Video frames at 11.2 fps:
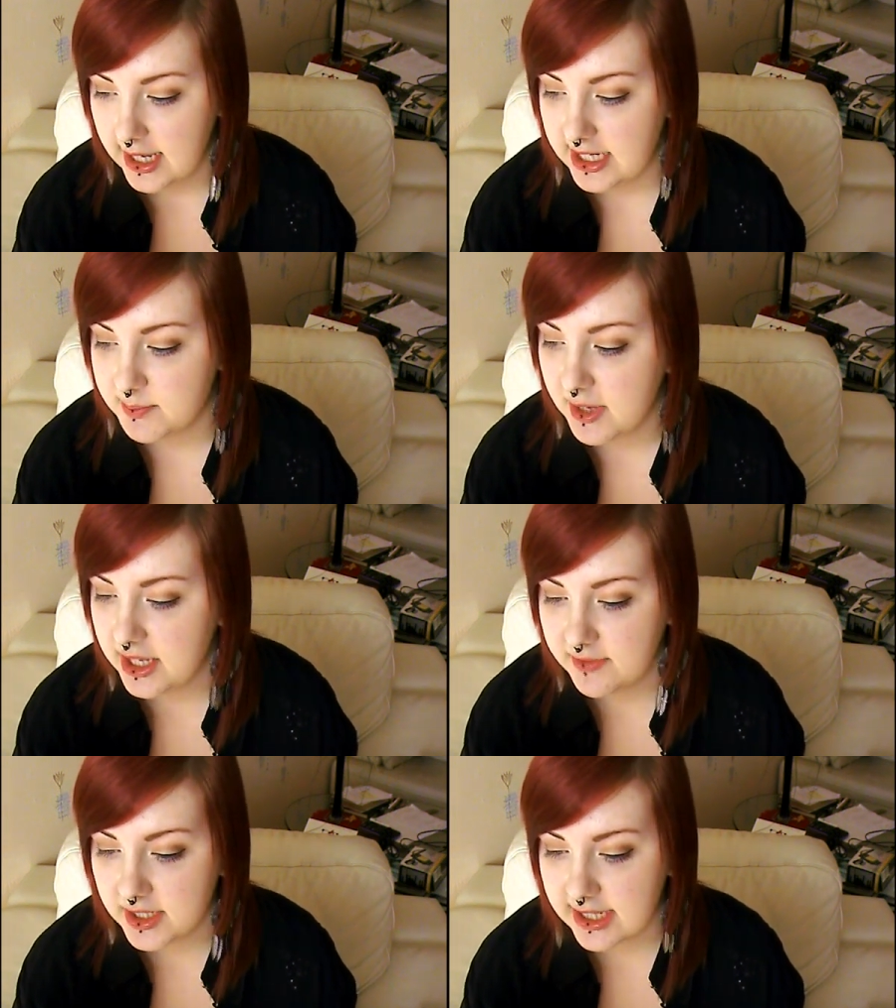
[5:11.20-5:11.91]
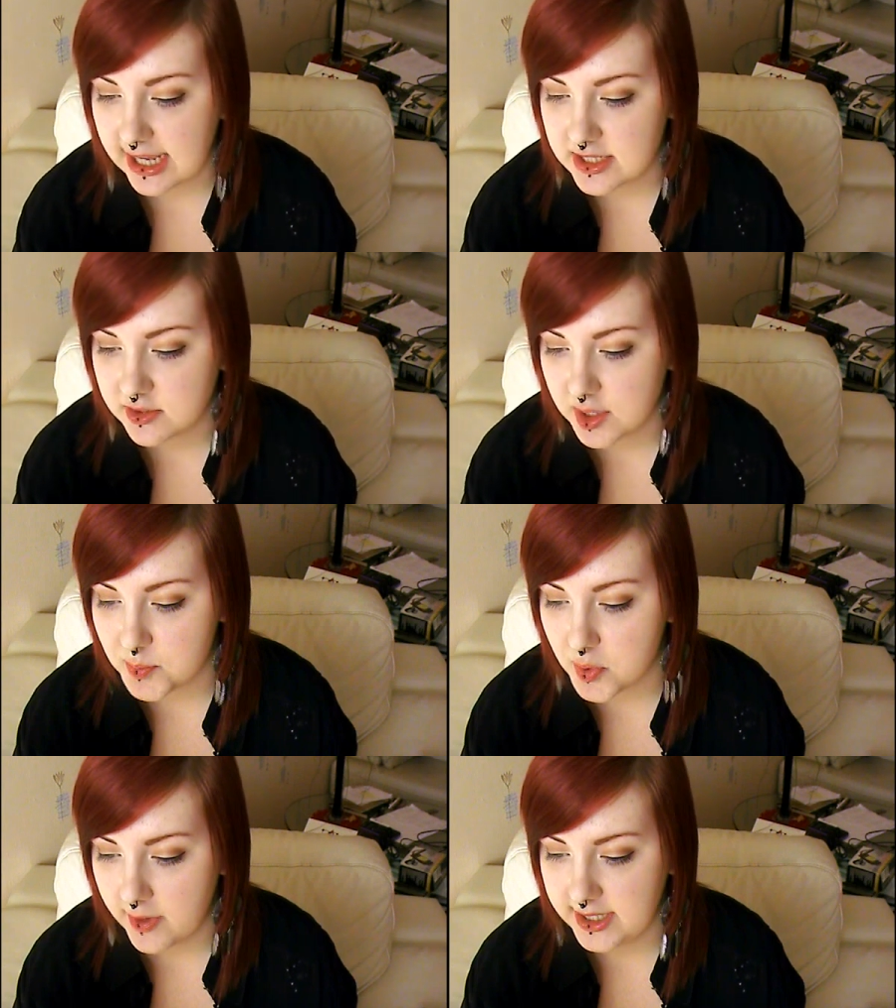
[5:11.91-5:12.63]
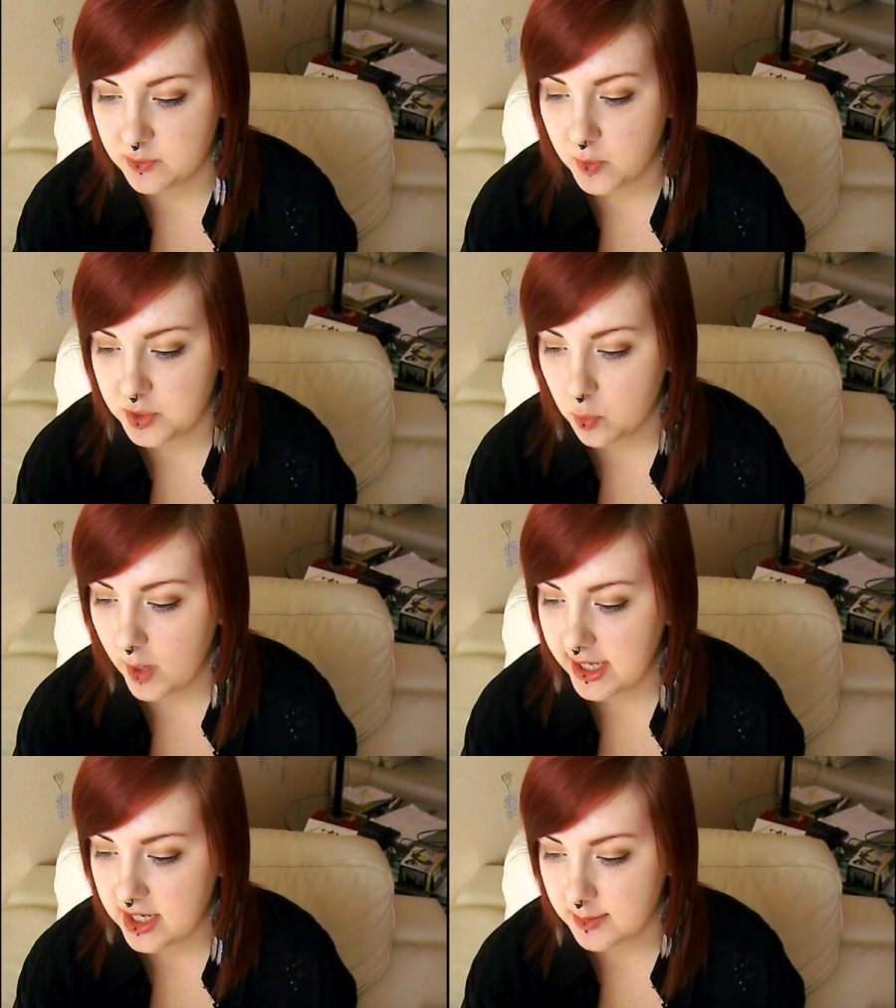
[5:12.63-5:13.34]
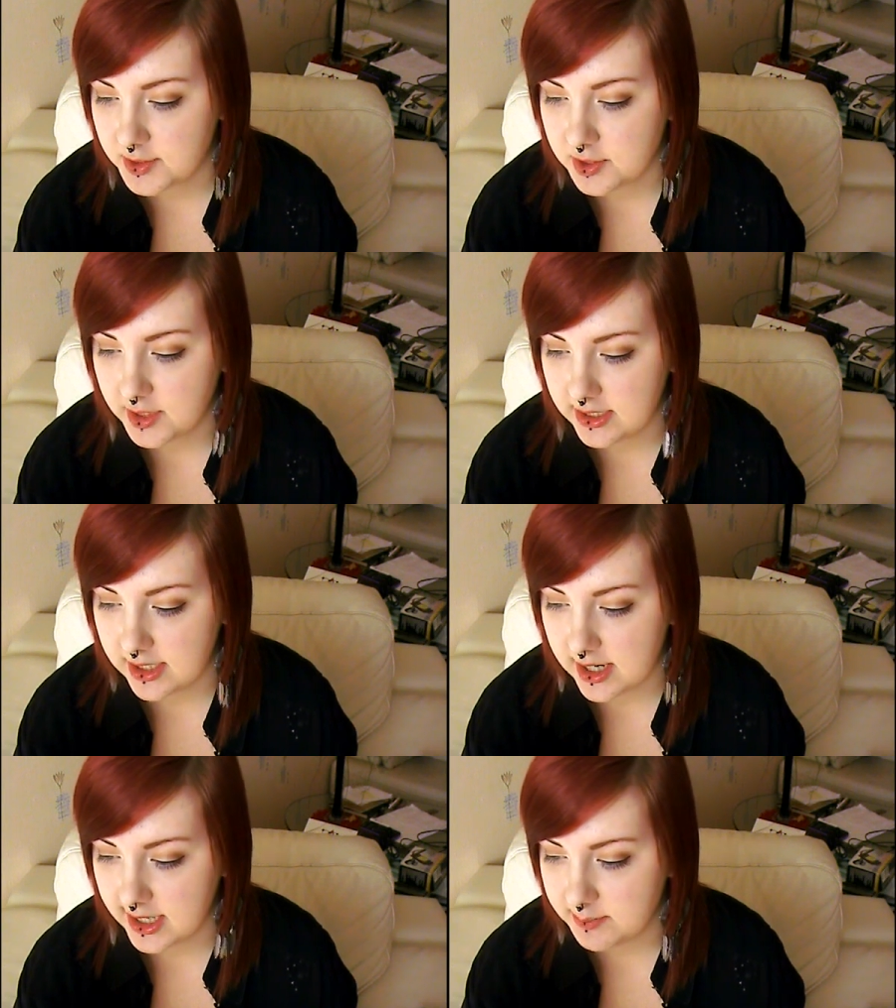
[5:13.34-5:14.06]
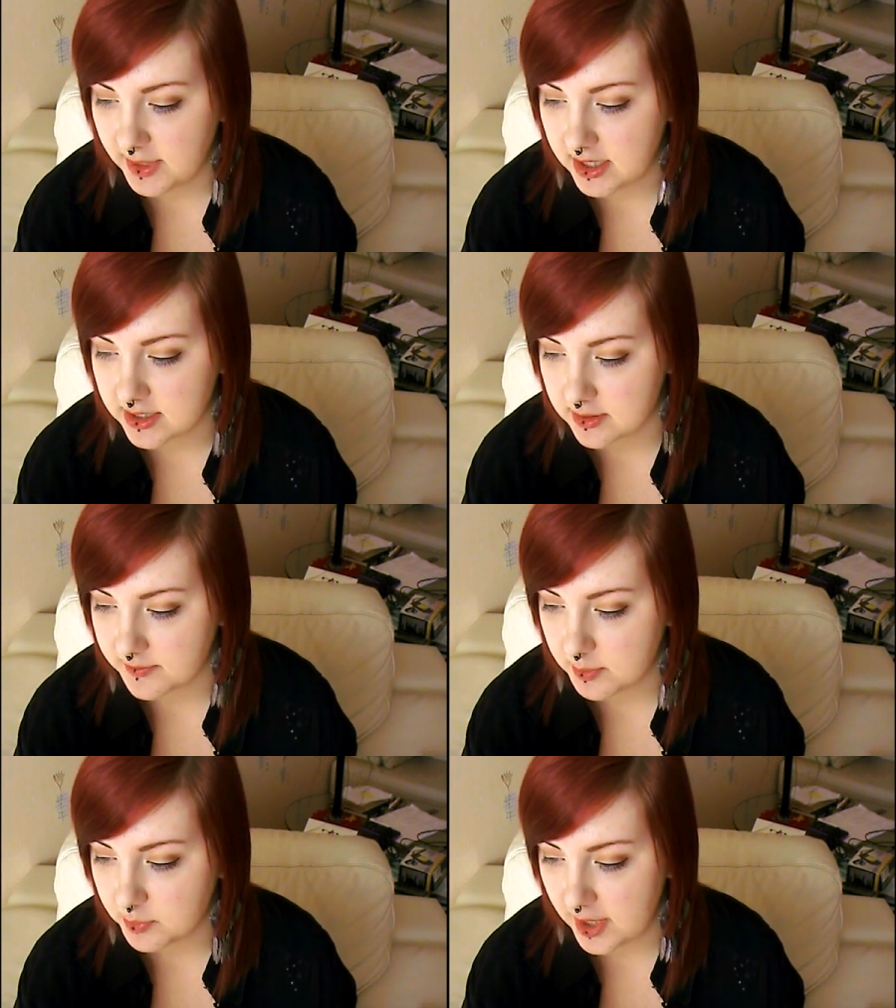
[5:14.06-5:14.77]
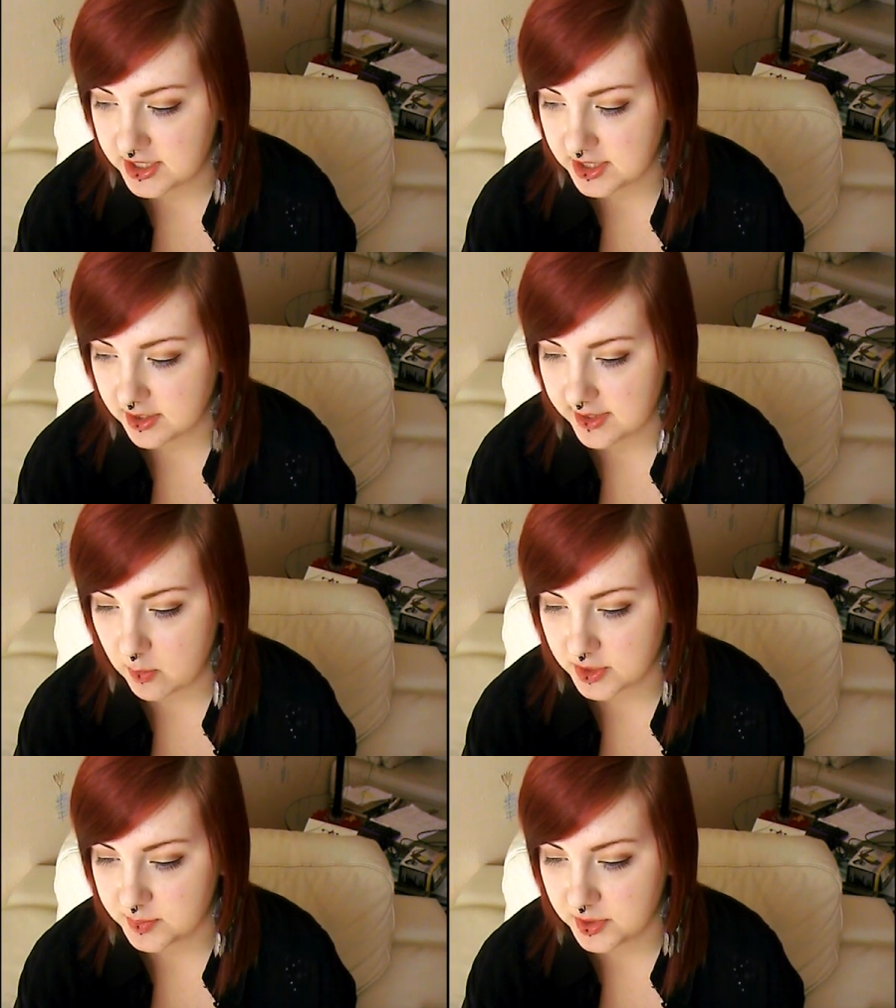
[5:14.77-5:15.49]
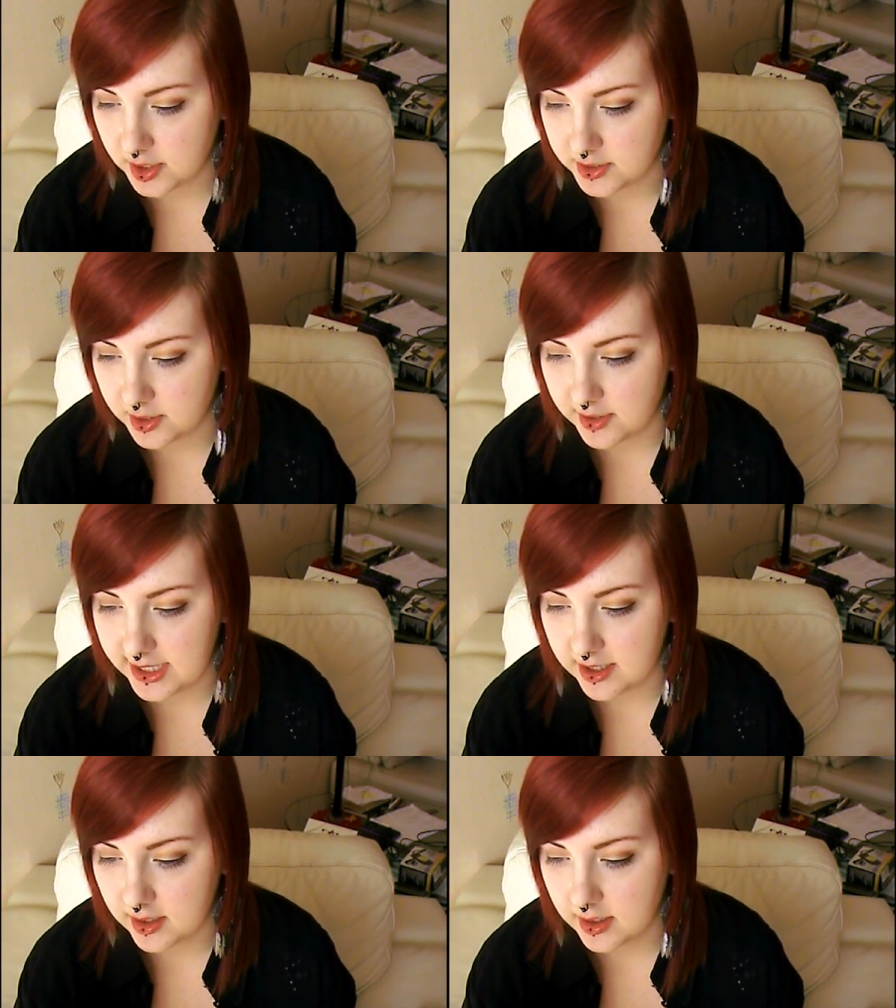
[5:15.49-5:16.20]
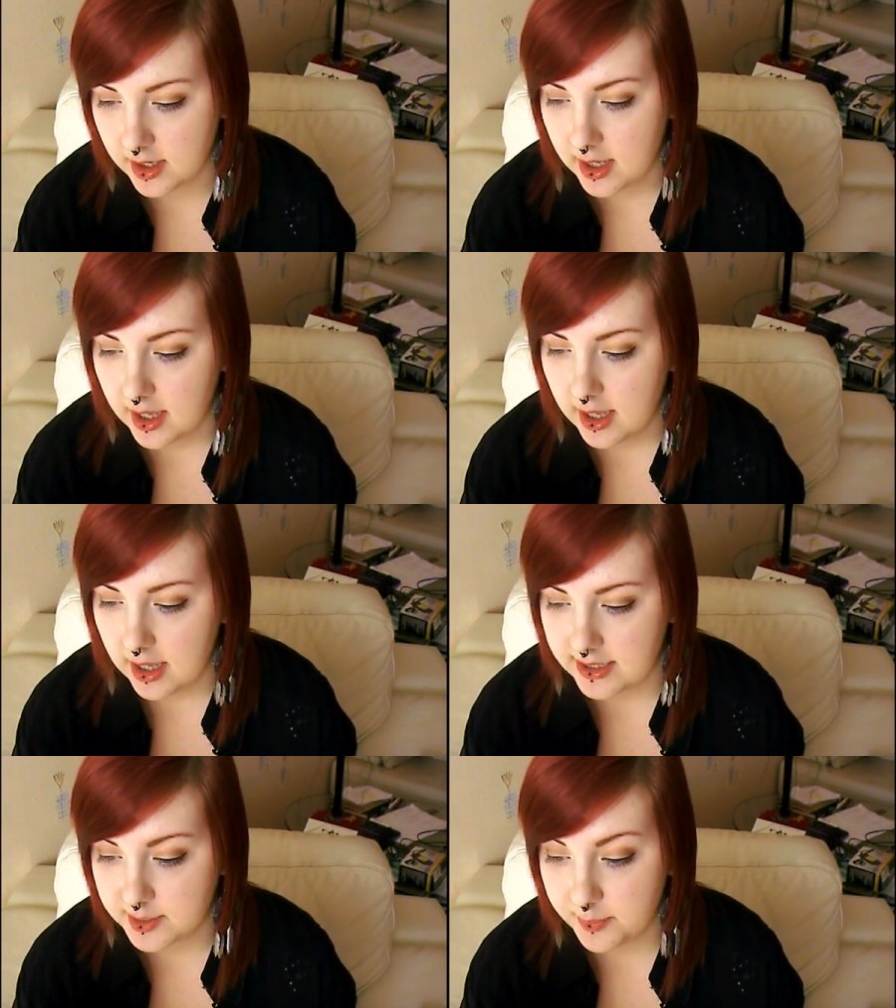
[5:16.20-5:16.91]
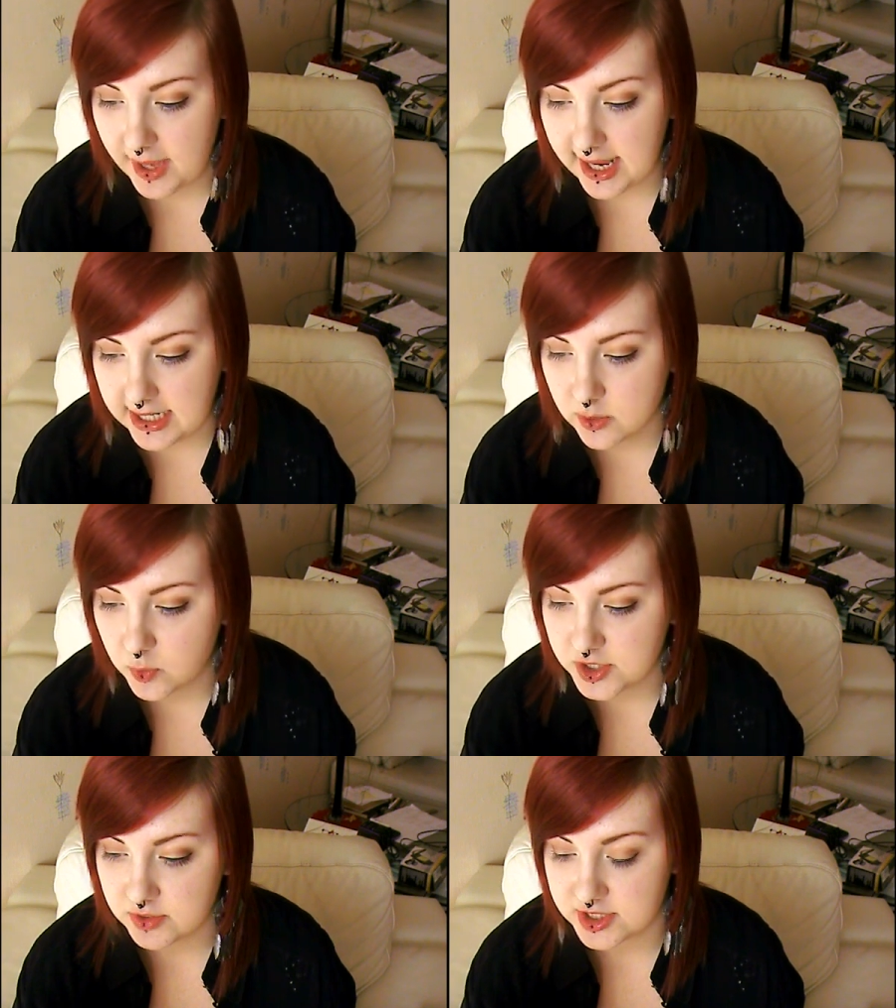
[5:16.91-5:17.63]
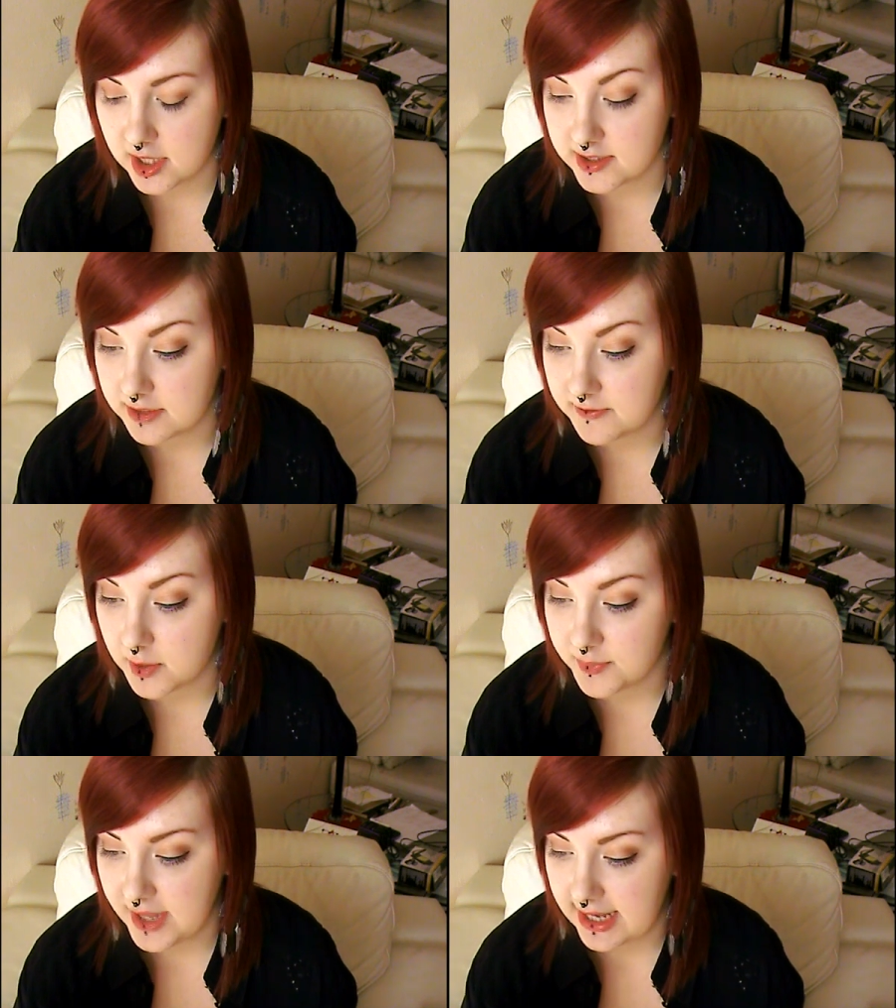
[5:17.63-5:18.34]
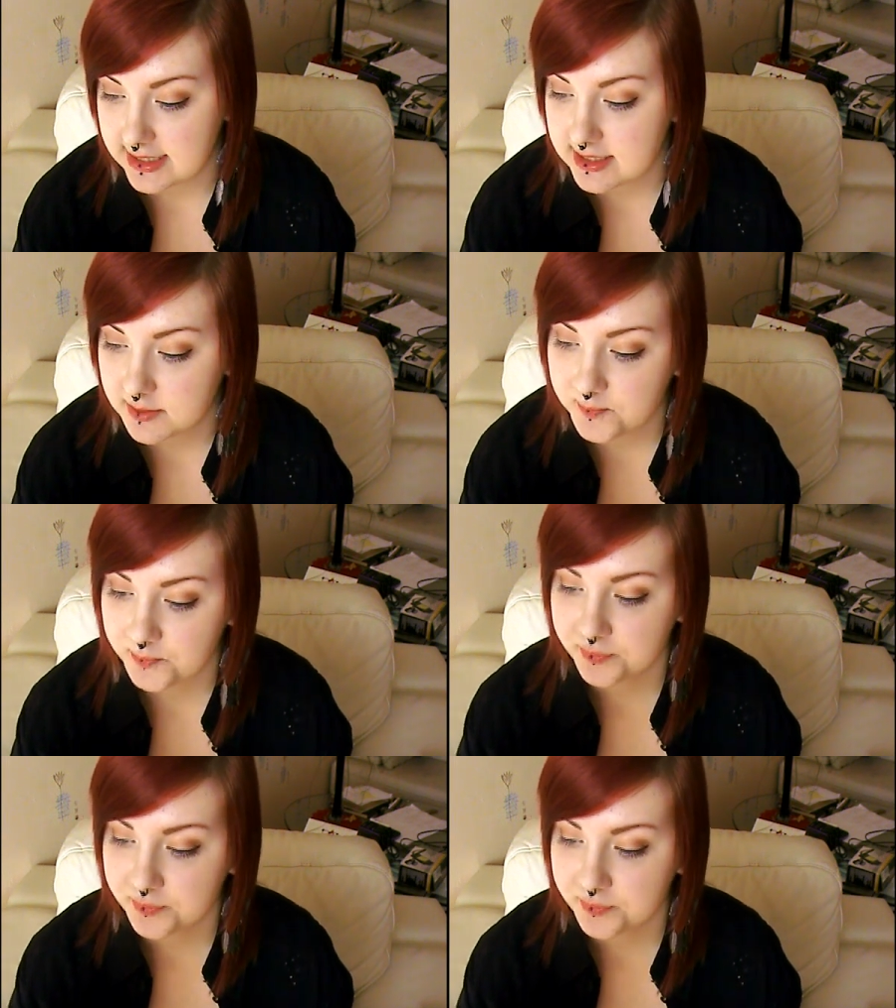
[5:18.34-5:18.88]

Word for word: It may even get to the point when you wake up during the night because of the pressure that was put on your ear and the pain which resulted from that.